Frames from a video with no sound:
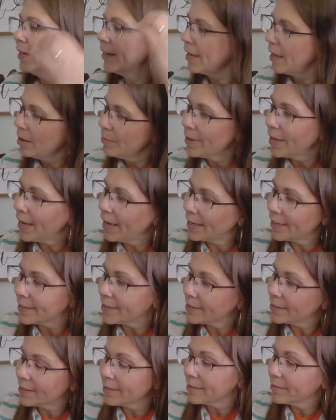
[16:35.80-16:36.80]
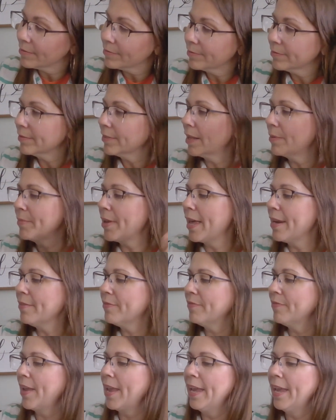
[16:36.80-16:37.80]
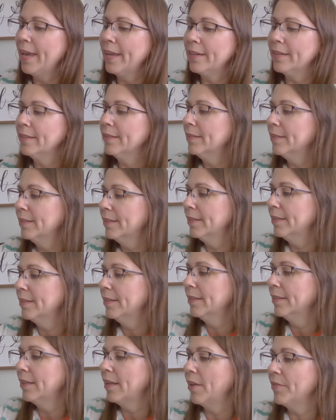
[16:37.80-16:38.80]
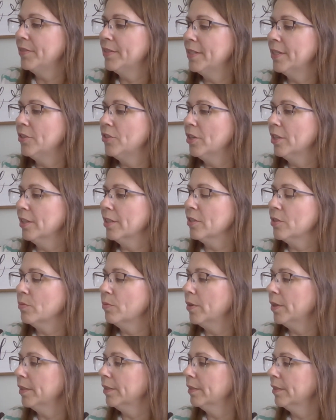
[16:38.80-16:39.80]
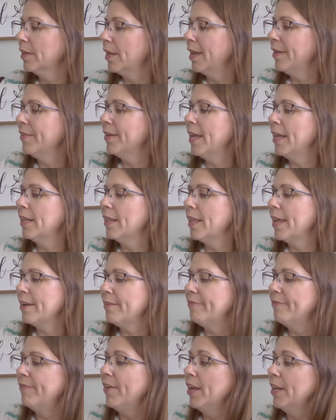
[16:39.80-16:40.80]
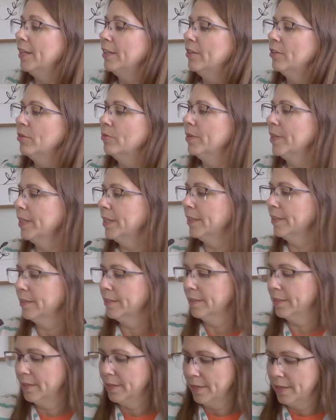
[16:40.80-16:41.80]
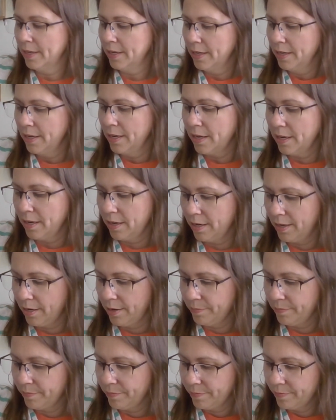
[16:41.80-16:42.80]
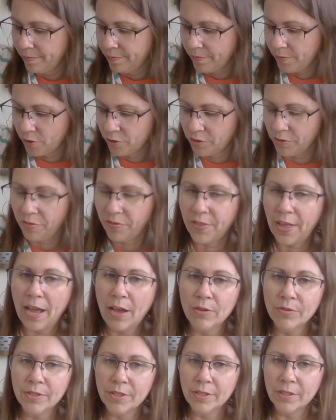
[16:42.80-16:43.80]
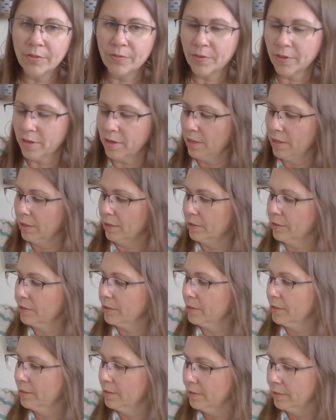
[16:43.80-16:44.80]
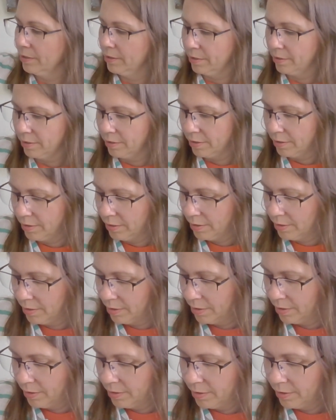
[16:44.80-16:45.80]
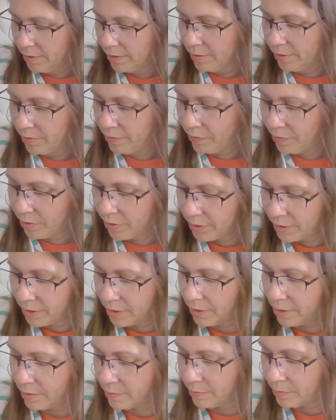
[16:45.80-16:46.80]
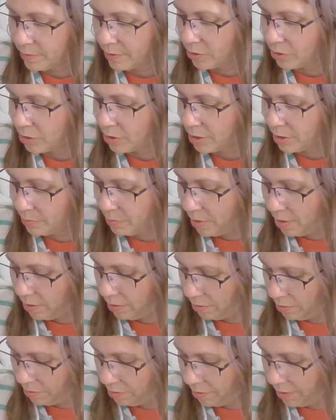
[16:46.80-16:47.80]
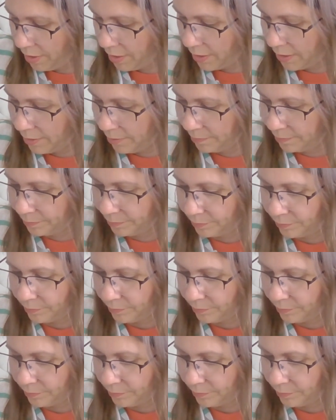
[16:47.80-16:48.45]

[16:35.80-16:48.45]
Now, I'll be honest, I'm not a fan of stitching this one. I haven't had a lot of fun doing it. There's 1,000 different colors for such a small little thing.